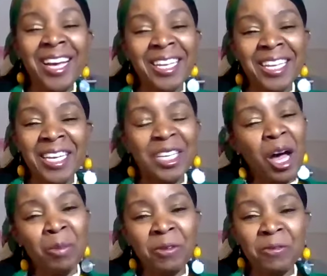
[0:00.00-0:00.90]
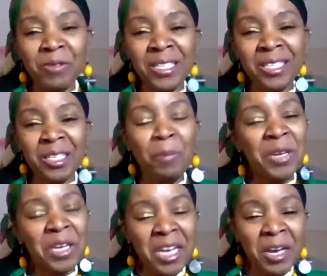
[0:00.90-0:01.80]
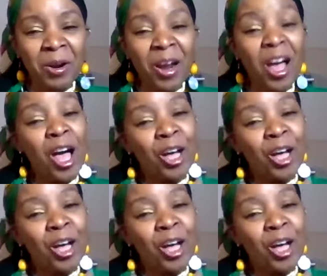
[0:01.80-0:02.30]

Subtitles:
Again, I'm Nafisa Manira,